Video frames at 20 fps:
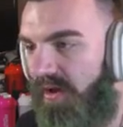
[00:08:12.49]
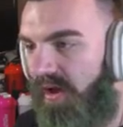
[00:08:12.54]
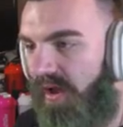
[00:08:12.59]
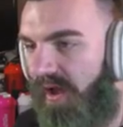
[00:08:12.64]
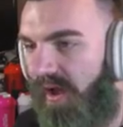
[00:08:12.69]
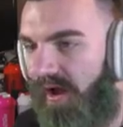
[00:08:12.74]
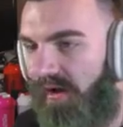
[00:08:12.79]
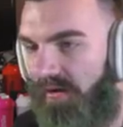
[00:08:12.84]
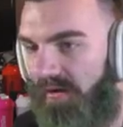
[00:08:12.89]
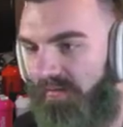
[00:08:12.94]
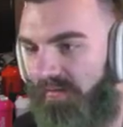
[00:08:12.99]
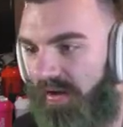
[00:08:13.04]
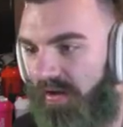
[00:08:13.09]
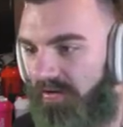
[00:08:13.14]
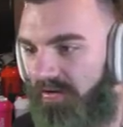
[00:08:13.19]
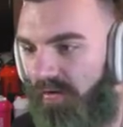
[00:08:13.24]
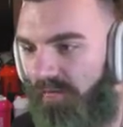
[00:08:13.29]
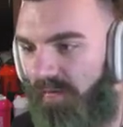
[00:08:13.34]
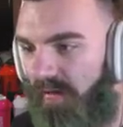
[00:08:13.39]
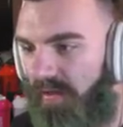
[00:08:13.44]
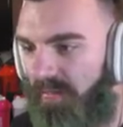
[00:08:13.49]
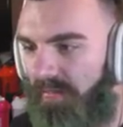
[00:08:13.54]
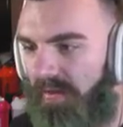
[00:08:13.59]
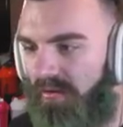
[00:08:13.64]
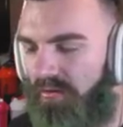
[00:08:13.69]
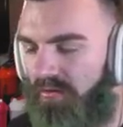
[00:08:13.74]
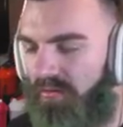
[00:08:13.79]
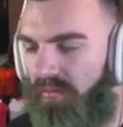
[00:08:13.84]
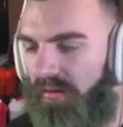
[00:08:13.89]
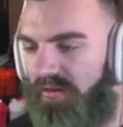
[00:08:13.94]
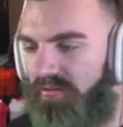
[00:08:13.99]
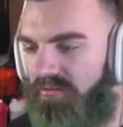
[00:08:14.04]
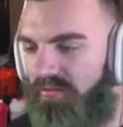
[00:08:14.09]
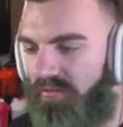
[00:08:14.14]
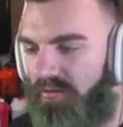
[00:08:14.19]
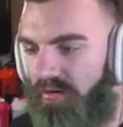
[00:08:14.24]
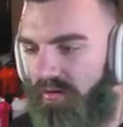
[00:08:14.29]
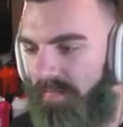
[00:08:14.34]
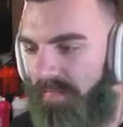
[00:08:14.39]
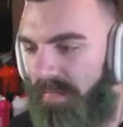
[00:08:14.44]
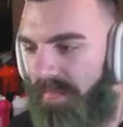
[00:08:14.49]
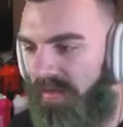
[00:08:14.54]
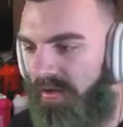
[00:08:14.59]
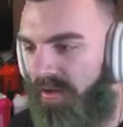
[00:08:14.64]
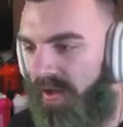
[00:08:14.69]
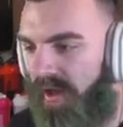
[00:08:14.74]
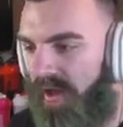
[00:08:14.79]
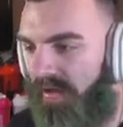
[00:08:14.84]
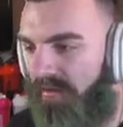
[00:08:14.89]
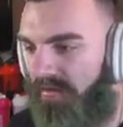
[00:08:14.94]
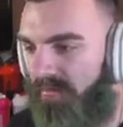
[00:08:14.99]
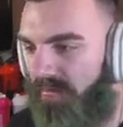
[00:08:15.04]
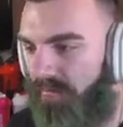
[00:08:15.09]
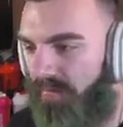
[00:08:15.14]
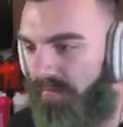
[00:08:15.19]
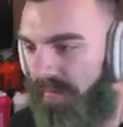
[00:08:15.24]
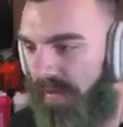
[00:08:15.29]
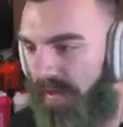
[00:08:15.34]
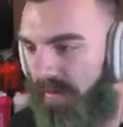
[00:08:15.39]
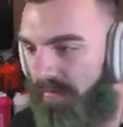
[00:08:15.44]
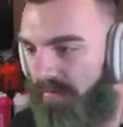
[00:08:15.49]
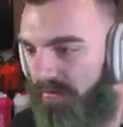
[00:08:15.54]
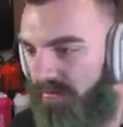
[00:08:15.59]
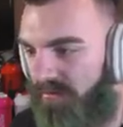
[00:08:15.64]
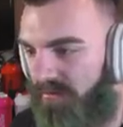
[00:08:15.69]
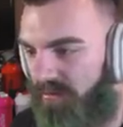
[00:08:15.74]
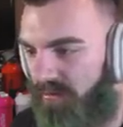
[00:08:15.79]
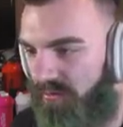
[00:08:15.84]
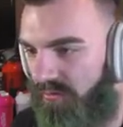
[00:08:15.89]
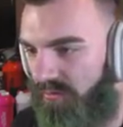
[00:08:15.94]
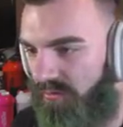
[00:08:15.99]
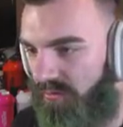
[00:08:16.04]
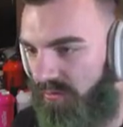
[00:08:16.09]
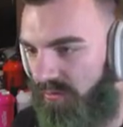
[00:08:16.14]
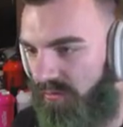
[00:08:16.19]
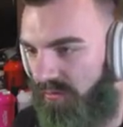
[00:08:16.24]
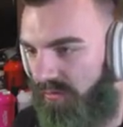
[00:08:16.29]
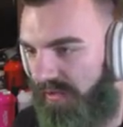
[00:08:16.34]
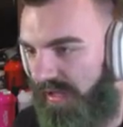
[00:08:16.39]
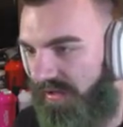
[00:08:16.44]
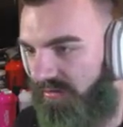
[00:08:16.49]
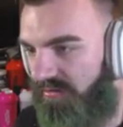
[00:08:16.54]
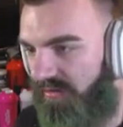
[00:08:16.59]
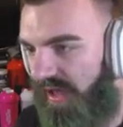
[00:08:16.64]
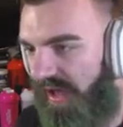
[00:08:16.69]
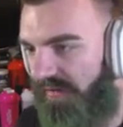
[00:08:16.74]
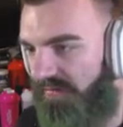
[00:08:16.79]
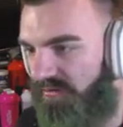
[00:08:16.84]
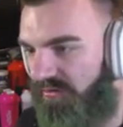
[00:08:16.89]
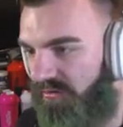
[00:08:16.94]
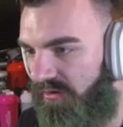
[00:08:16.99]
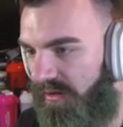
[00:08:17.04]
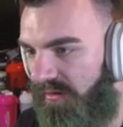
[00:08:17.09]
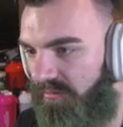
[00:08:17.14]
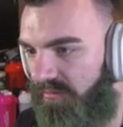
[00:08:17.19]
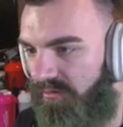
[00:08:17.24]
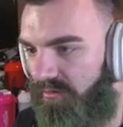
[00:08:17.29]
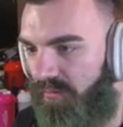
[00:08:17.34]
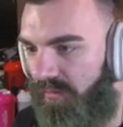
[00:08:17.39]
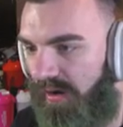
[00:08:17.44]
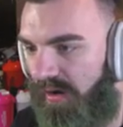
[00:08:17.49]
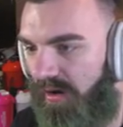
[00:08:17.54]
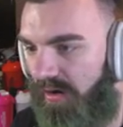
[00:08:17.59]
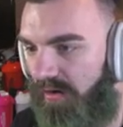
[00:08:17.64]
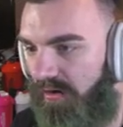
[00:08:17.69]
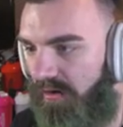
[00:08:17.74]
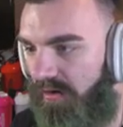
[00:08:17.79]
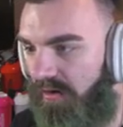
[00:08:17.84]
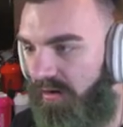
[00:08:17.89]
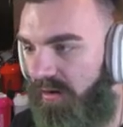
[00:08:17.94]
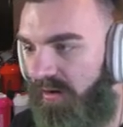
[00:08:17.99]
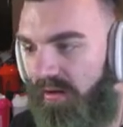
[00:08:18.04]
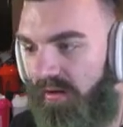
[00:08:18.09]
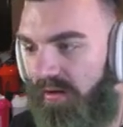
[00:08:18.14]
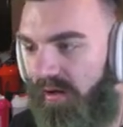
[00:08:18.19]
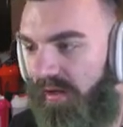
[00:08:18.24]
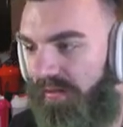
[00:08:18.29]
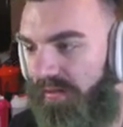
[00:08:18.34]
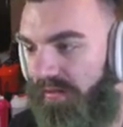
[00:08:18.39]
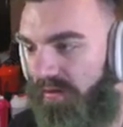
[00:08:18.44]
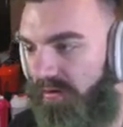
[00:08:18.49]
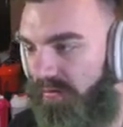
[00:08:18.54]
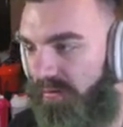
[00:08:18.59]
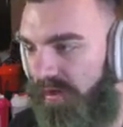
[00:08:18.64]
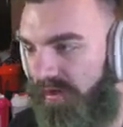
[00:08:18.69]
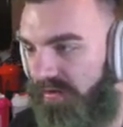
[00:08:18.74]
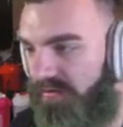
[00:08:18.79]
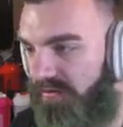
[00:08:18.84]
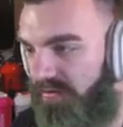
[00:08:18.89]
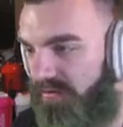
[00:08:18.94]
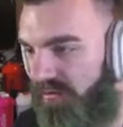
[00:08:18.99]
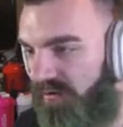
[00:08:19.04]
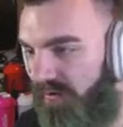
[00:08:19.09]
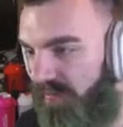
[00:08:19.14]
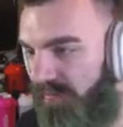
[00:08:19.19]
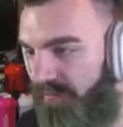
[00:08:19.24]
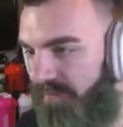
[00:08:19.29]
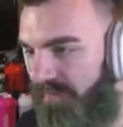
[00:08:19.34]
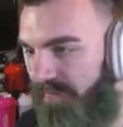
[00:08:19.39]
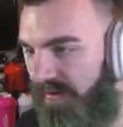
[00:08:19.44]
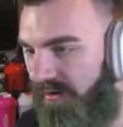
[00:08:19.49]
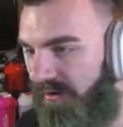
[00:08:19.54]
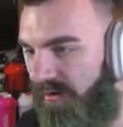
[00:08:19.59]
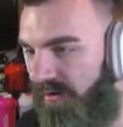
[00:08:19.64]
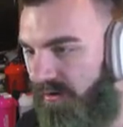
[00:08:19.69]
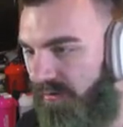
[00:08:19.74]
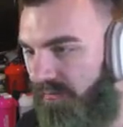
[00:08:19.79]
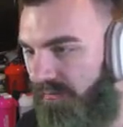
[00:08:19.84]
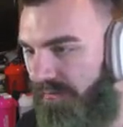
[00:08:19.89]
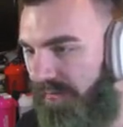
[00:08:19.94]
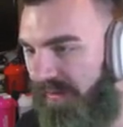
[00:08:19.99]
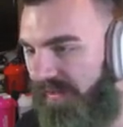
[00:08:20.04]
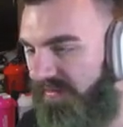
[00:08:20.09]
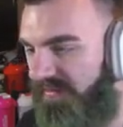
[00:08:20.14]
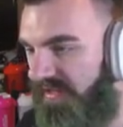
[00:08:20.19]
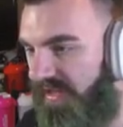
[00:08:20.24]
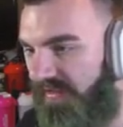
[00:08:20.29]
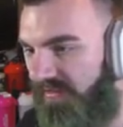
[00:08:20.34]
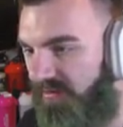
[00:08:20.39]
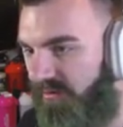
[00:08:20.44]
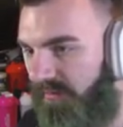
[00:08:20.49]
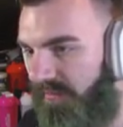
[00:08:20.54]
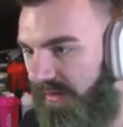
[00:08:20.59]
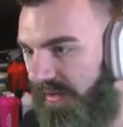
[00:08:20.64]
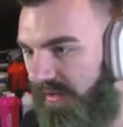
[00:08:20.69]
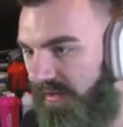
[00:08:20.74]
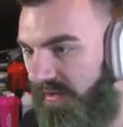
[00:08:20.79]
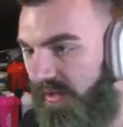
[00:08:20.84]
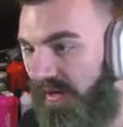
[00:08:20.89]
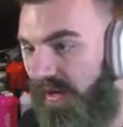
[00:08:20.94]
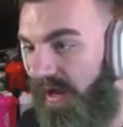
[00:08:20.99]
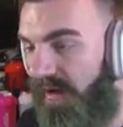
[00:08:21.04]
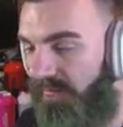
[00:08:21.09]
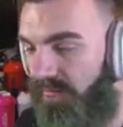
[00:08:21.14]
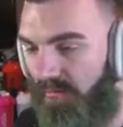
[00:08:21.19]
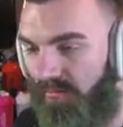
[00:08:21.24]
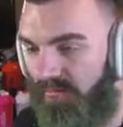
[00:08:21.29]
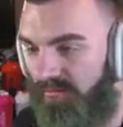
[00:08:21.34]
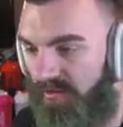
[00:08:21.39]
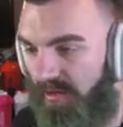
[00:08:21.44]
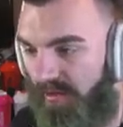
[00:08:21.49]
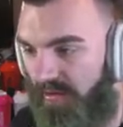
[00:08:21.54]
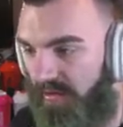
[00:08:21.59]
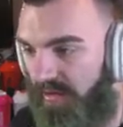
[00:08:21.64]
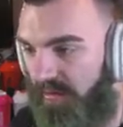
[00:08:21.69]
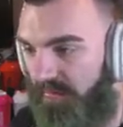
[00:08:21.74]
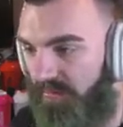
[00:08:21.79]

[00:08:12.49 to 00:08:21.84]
uh, if you guys go follow me on Twitch, you guys will be able to catch live streams where the donations are, you know, being sent to me, and then I will send them